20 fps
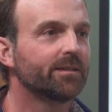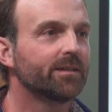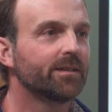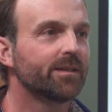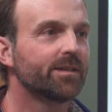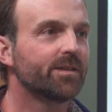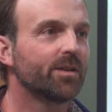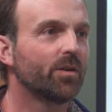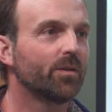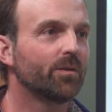
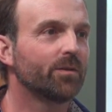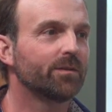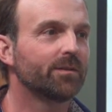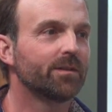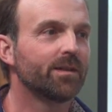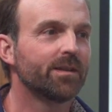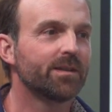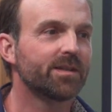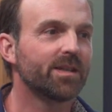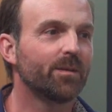
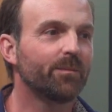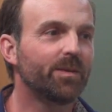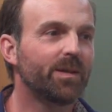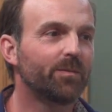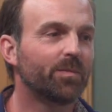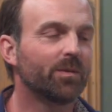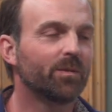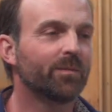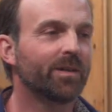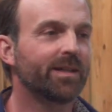so some
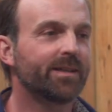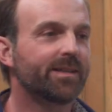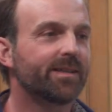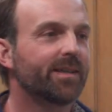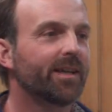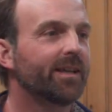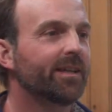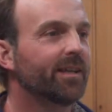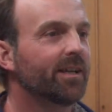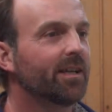people might
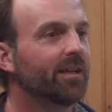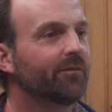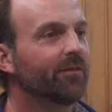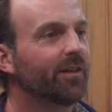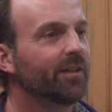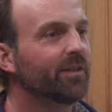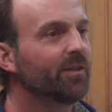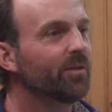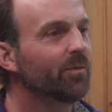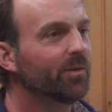say that if
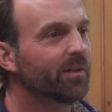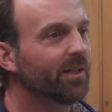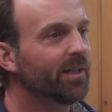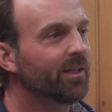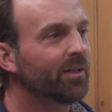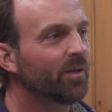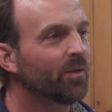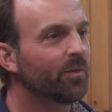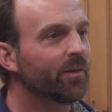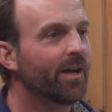I knew what I
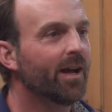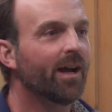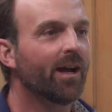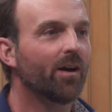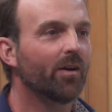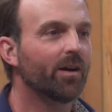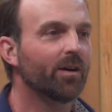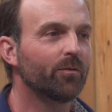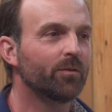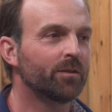know
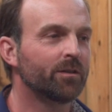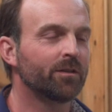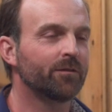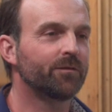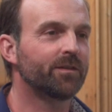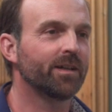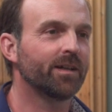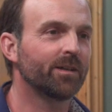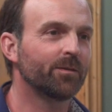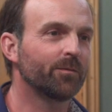now, I wouldn't
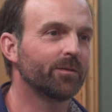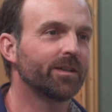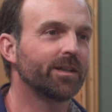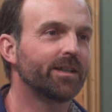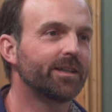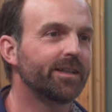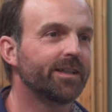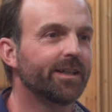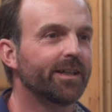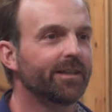have done what I
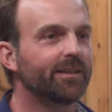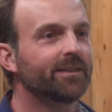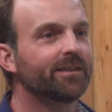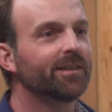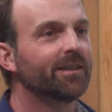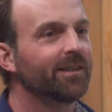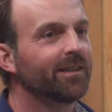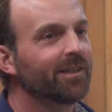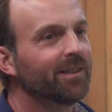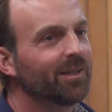did.
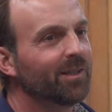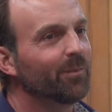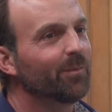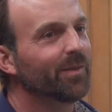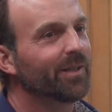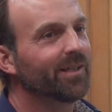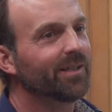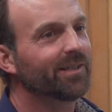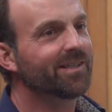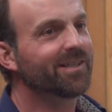
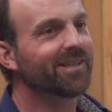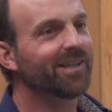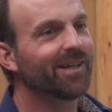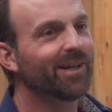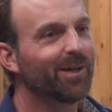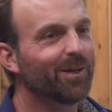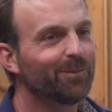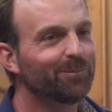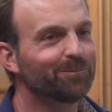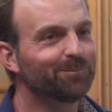But
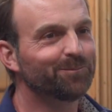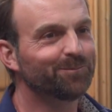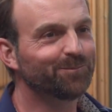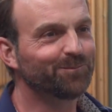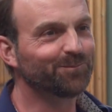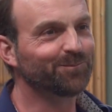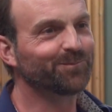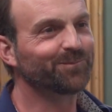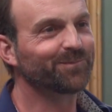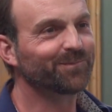
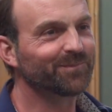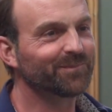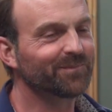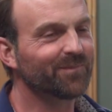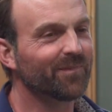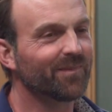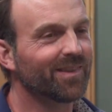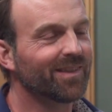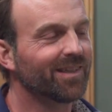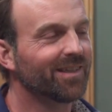
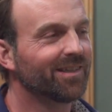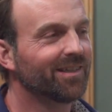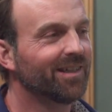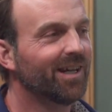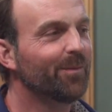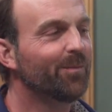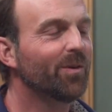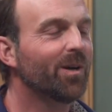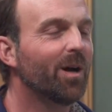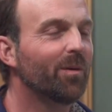
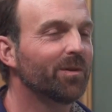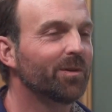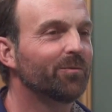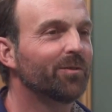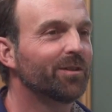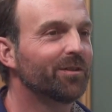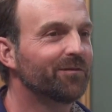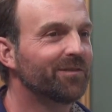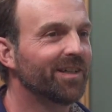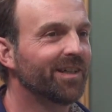I probably
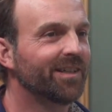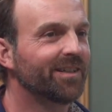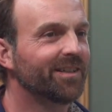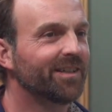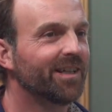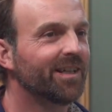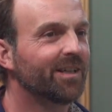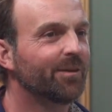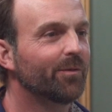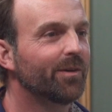would have done it
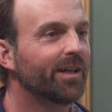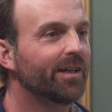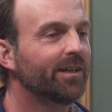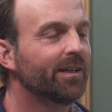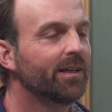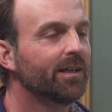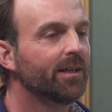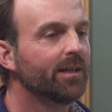anyway.